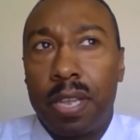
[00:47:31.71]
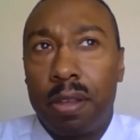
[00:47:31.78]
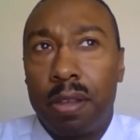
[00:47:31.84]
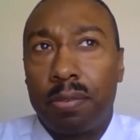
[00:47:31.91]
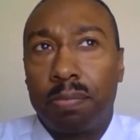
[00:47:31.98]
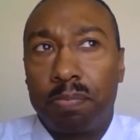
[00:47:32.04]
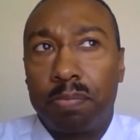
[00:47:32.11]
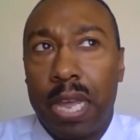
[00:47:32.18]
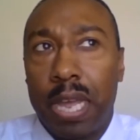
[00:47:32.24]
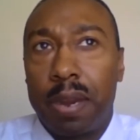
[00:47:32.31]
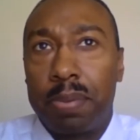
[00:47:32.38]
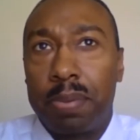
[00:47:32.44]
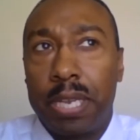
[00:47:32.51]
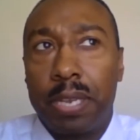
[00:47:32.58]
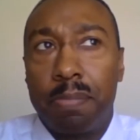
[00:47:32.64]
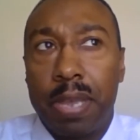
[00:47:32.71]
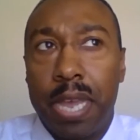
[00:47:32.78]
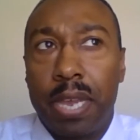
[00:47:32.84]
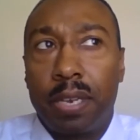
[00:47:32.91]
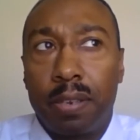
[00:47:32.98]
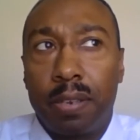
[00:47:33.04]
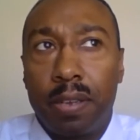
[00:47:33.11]
I'll kind of
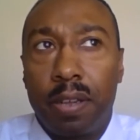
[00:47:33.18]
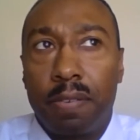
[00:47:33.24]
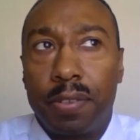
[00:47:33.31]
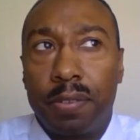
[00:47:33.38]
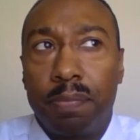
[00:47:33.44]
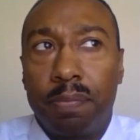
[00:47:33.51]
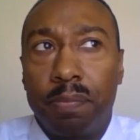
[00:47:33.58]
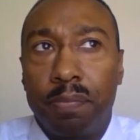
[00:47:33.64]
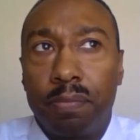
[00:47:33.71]
piggyback off of